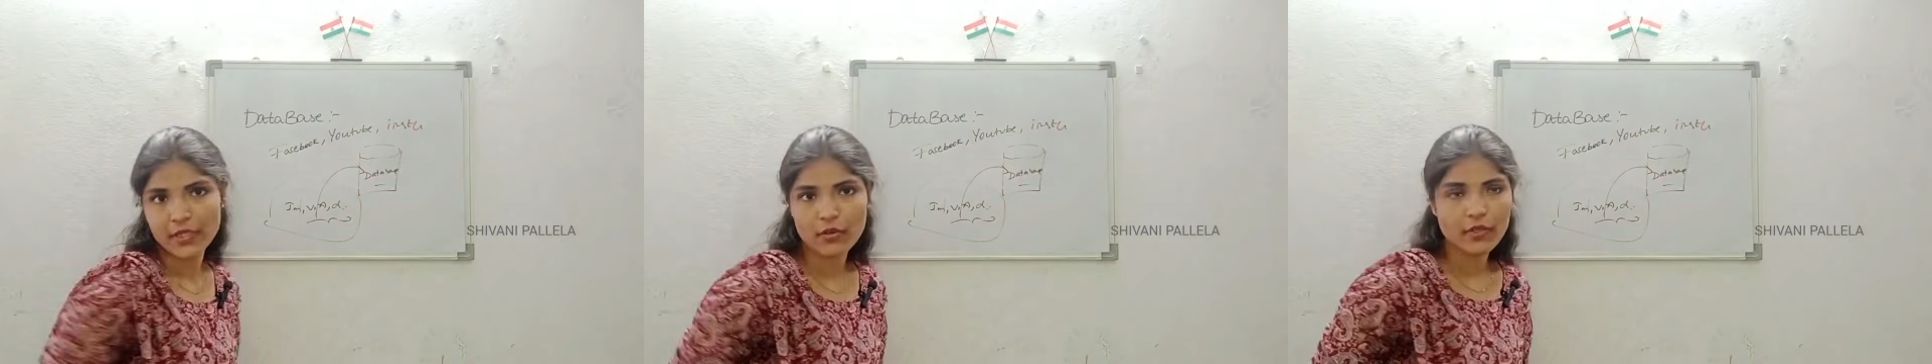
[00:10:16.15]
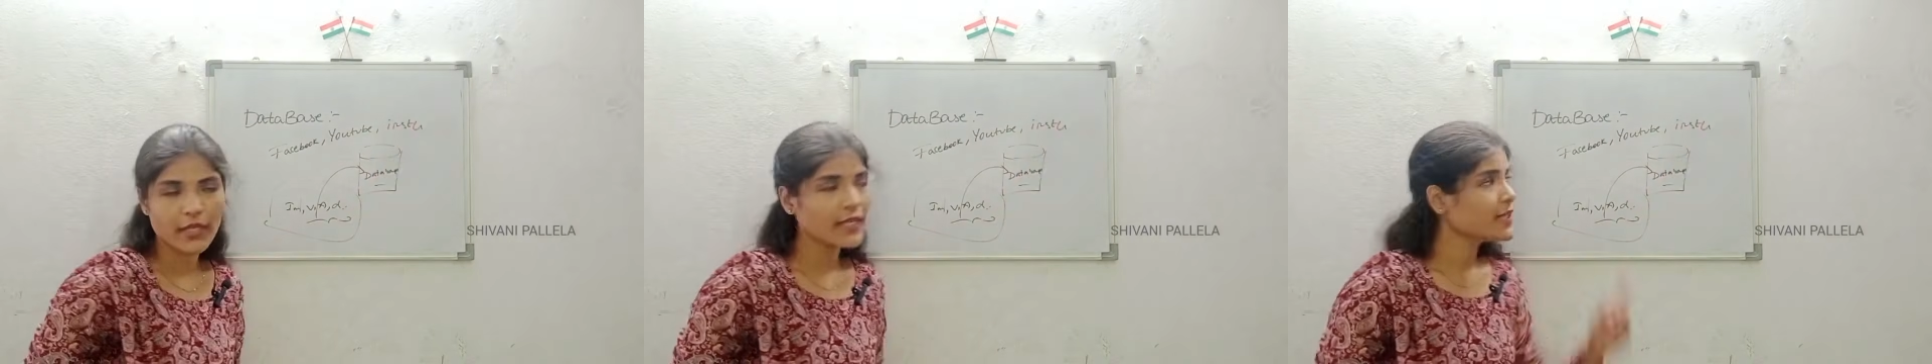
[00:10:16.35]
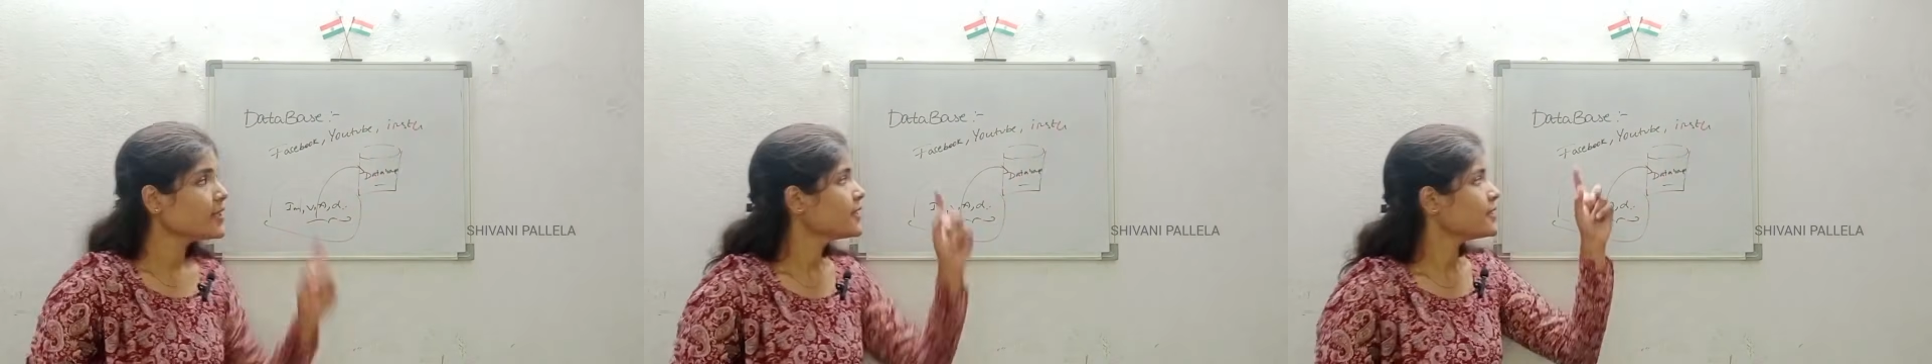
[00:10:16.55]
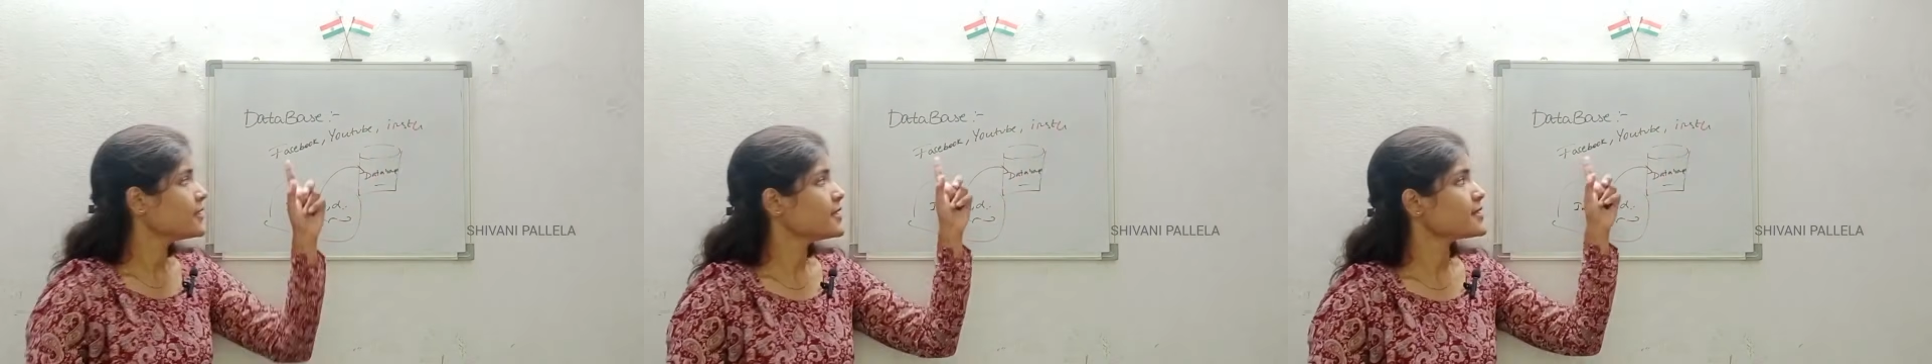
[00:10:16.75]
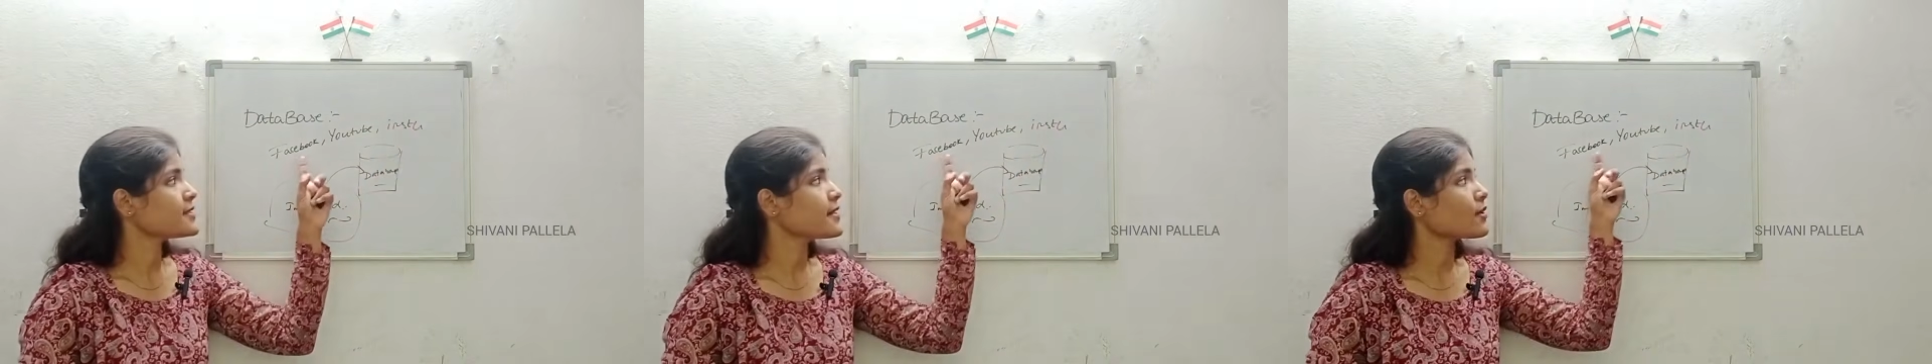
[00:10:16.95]
Okay,
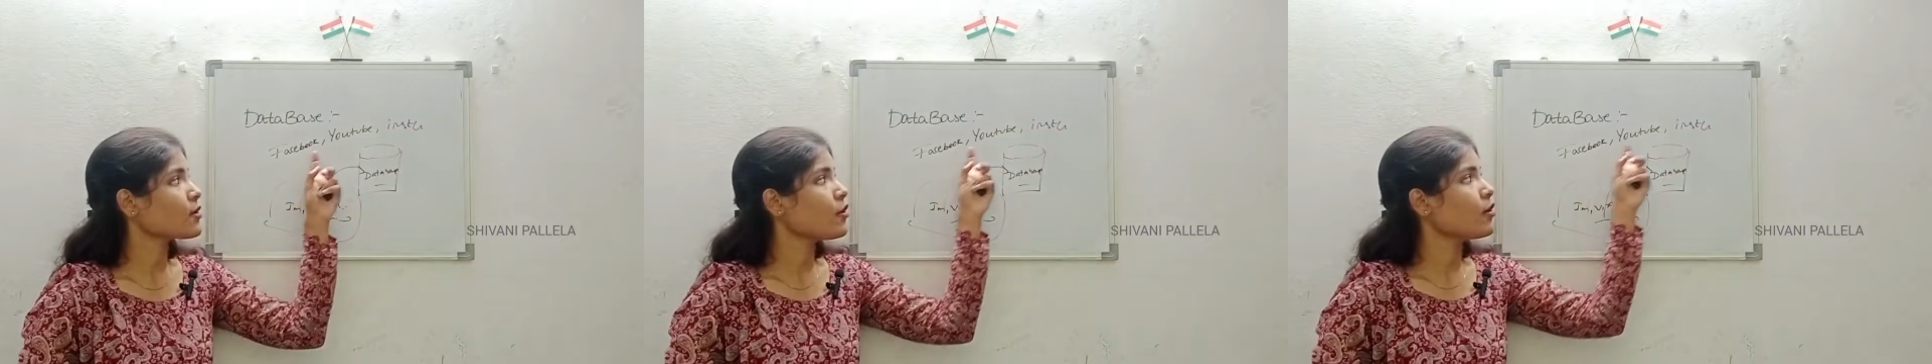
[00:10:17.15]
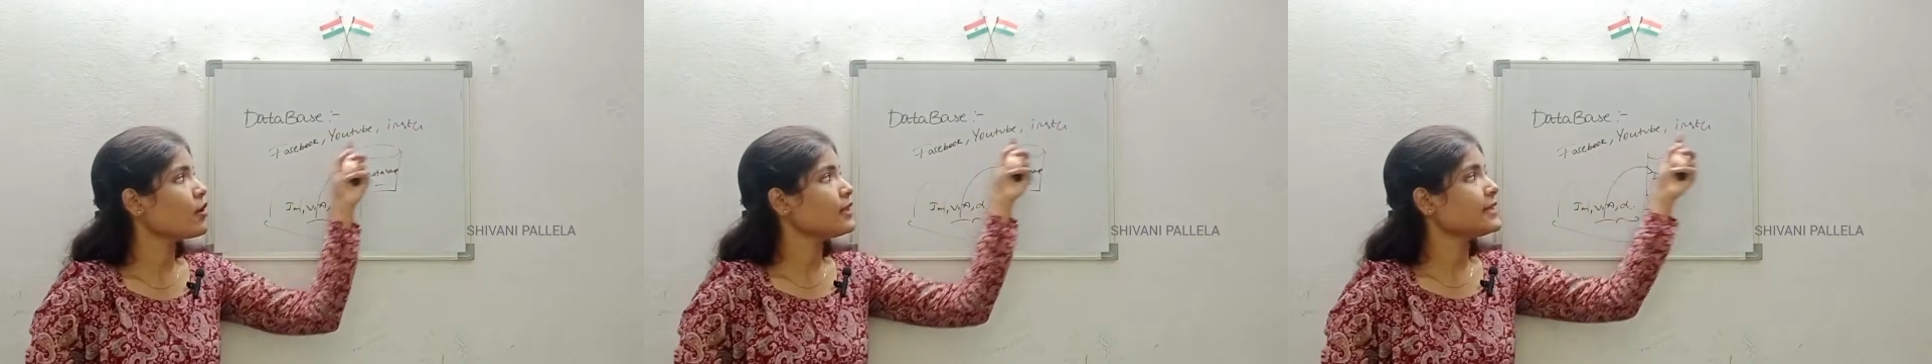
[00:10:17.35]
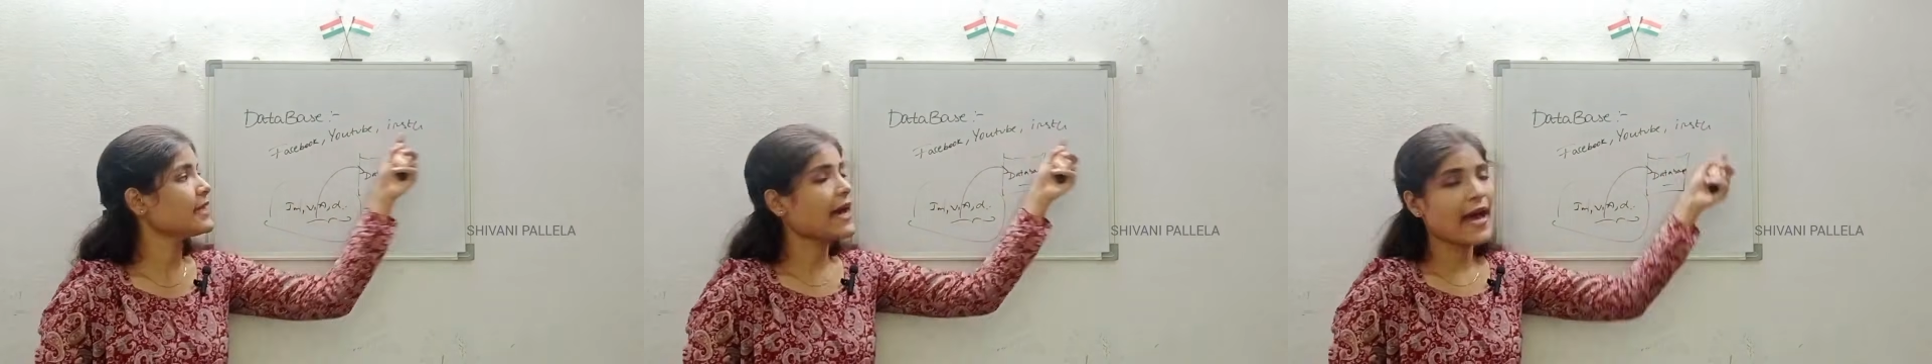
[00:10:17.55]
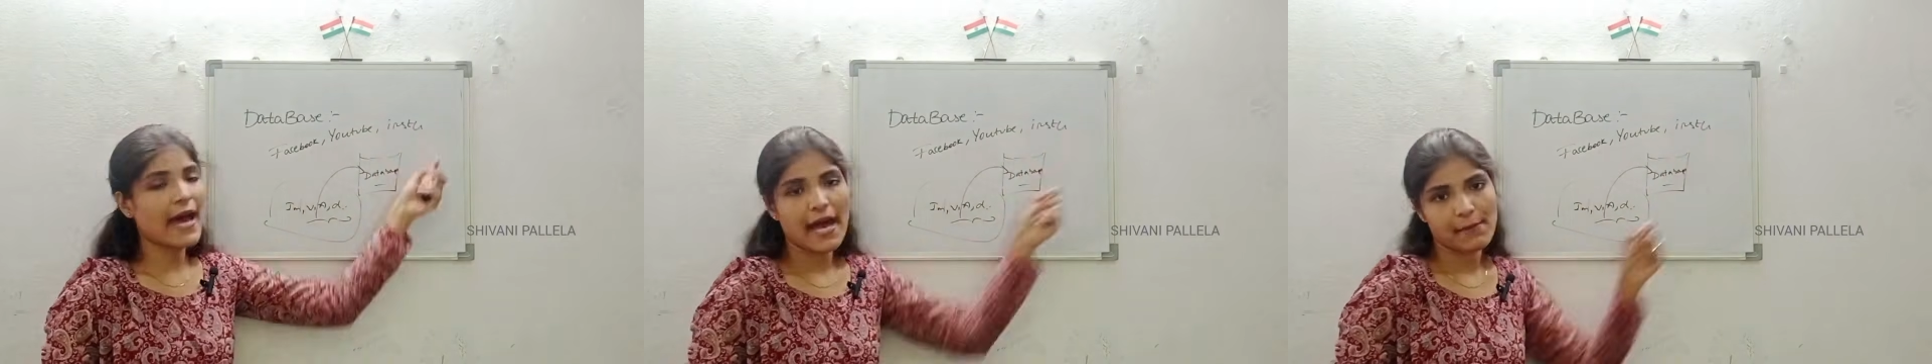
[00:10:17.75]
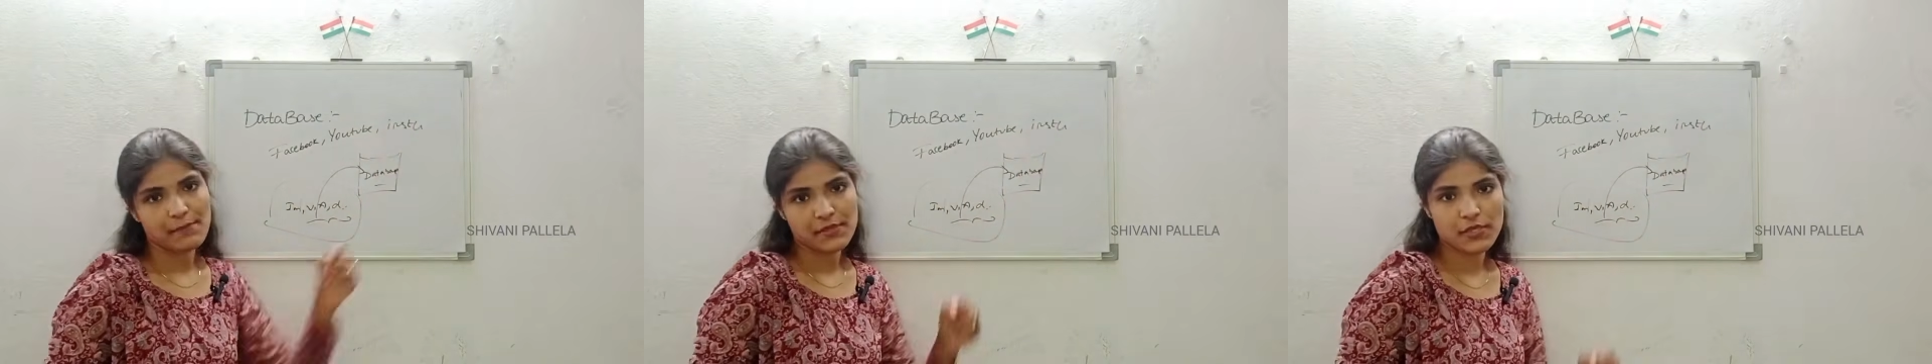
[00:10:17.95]
these are all the
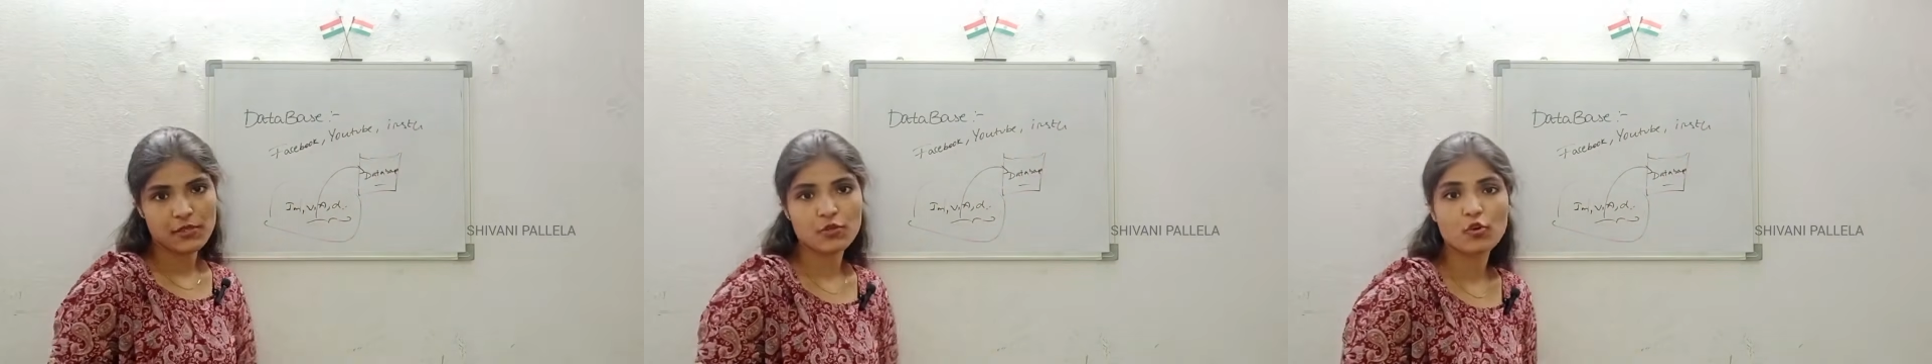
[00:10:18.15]
apps,